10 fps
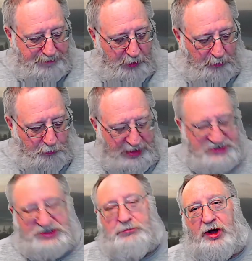
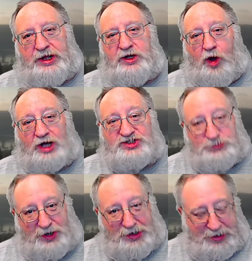Raising money costs
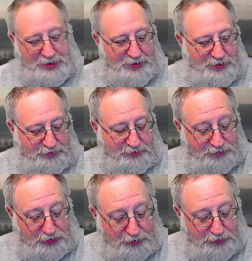money.
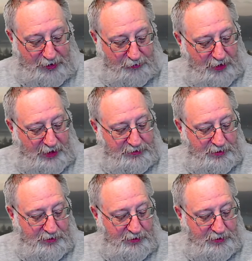Knew that or not.